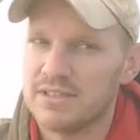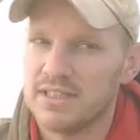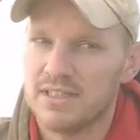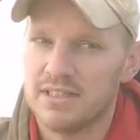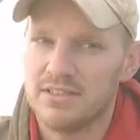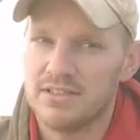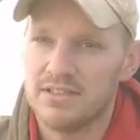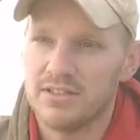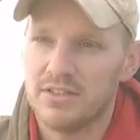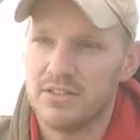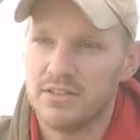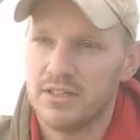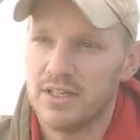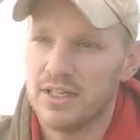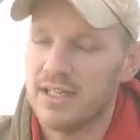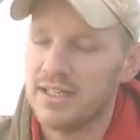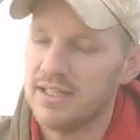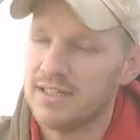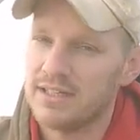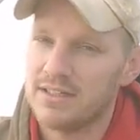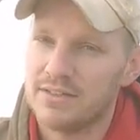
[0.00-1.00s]
things you do
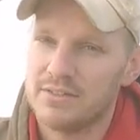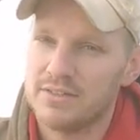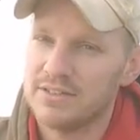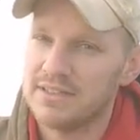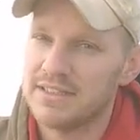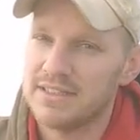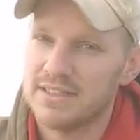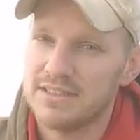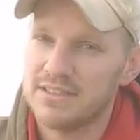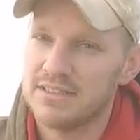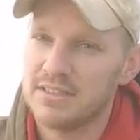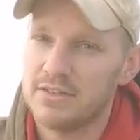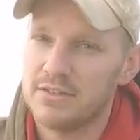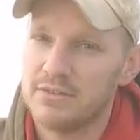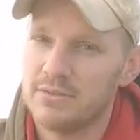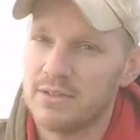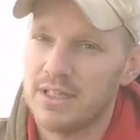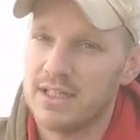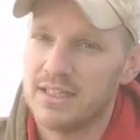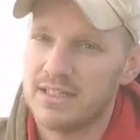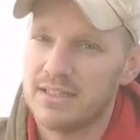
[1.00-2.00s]
like and always things you
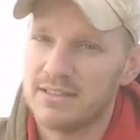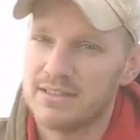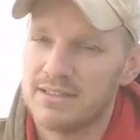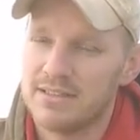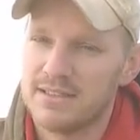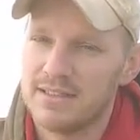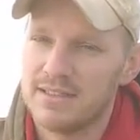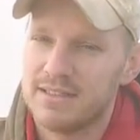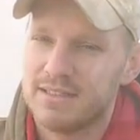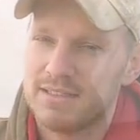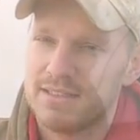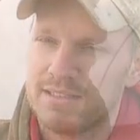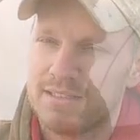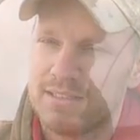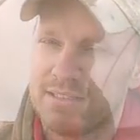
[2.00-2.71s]
don't like. So what